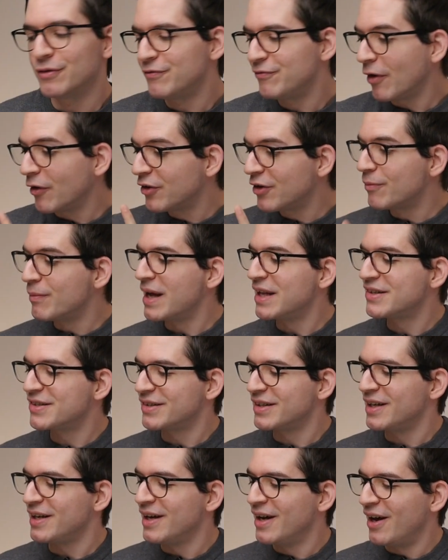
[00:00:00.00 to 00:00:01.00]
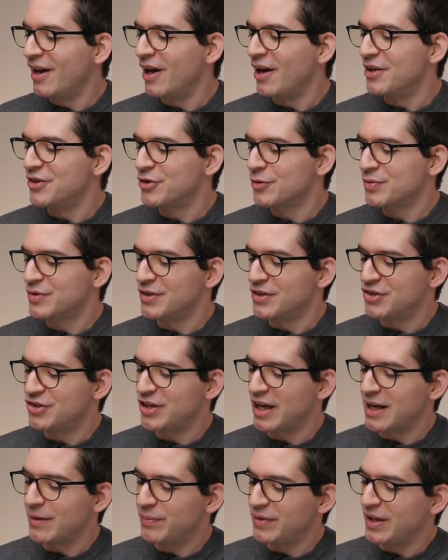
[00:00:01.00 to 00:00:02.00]
fundamentally, in terms of the
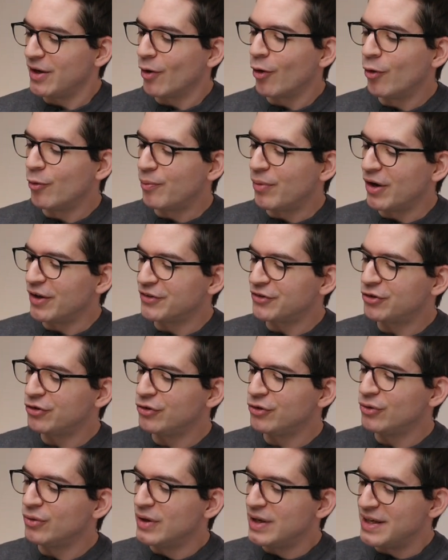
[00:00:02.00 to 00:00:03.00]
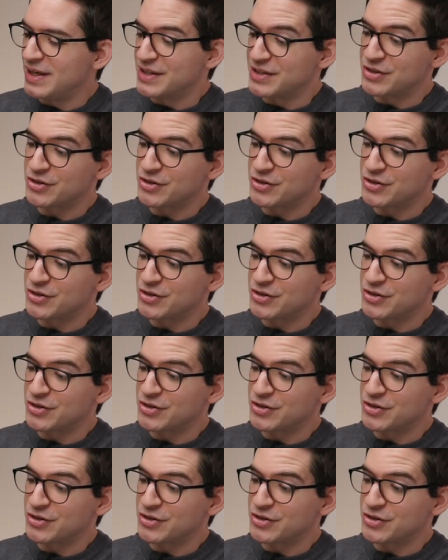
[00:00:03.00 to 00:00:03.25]
shape, the HomePod 2 is